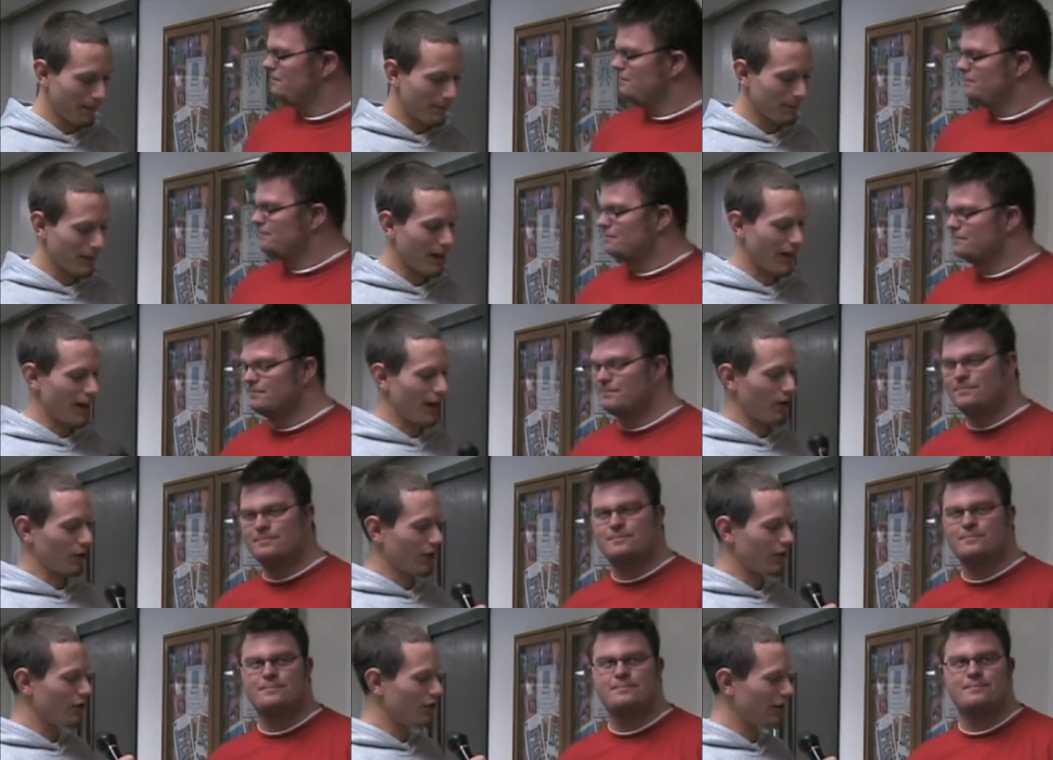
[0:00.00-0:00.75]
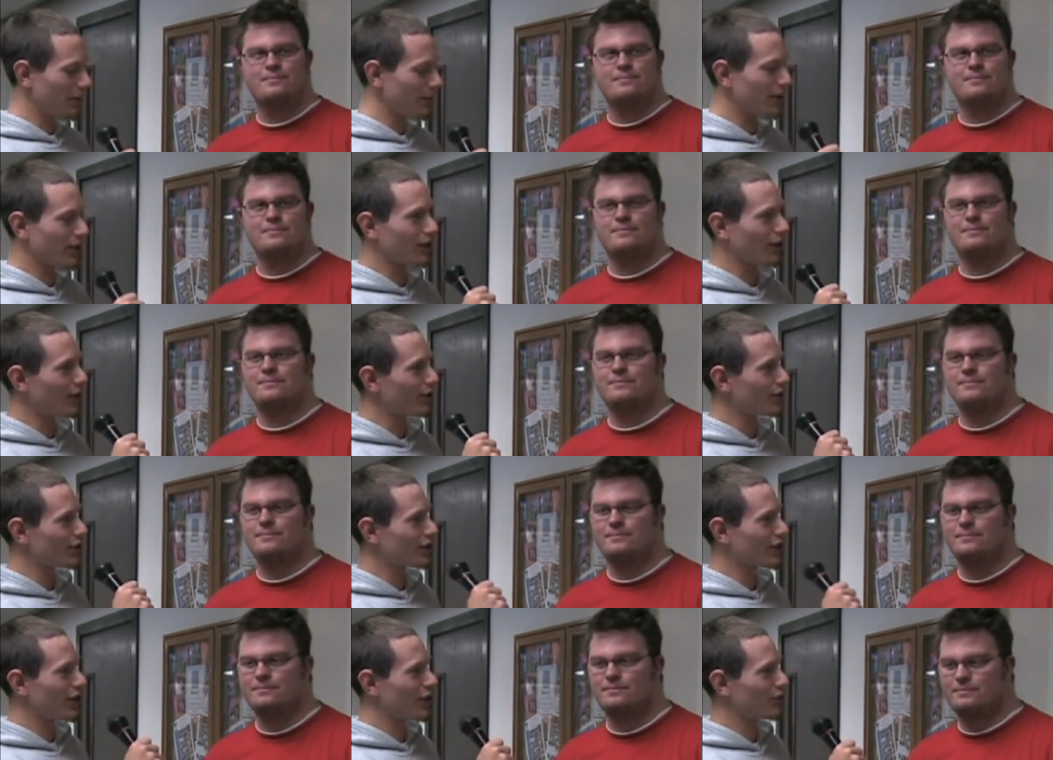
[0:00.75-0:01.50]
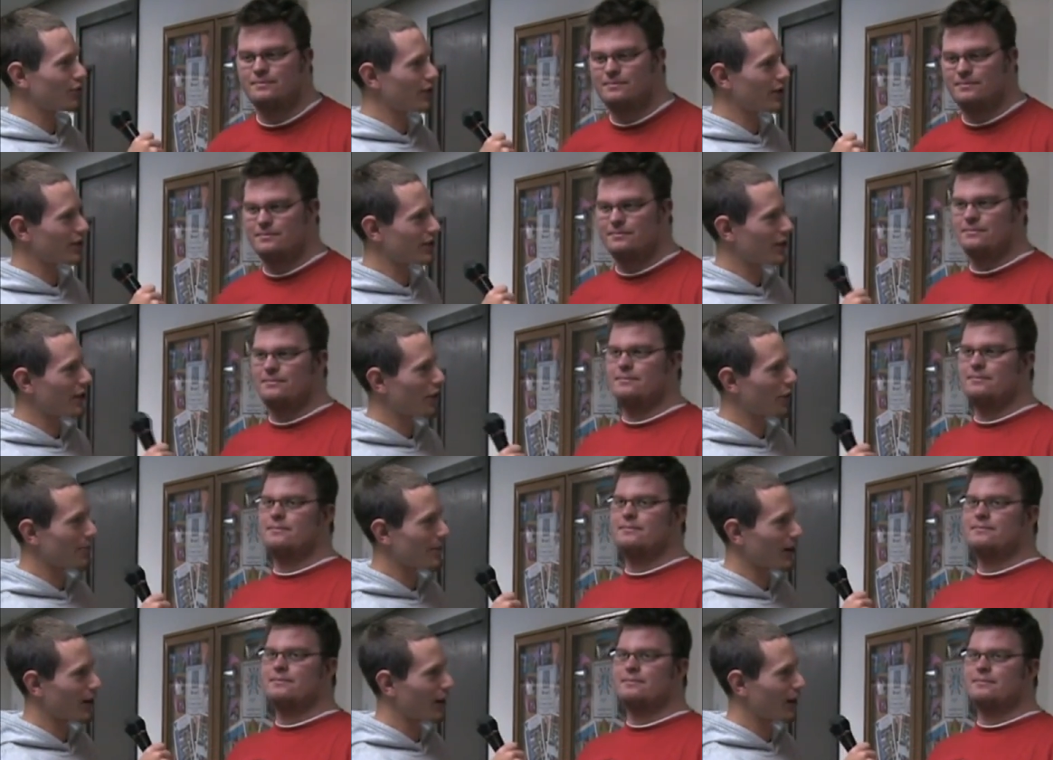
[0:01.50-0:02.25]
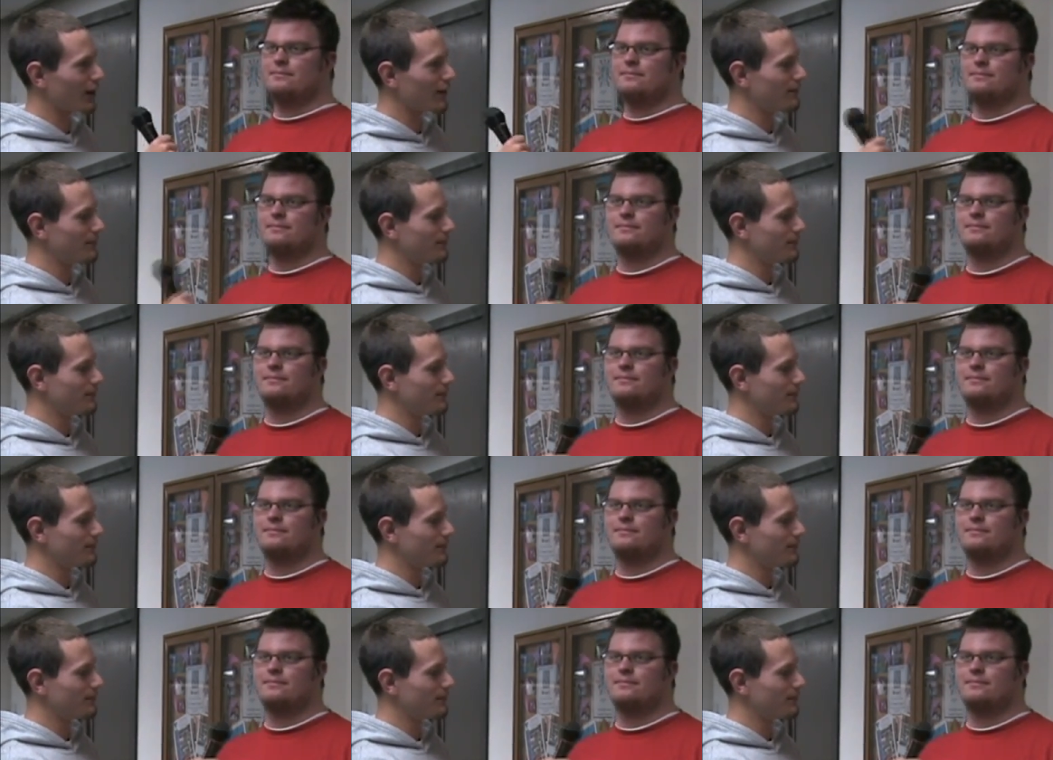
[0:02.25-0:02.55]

Speaker 1: Uh, can you tell me the largest country in South America?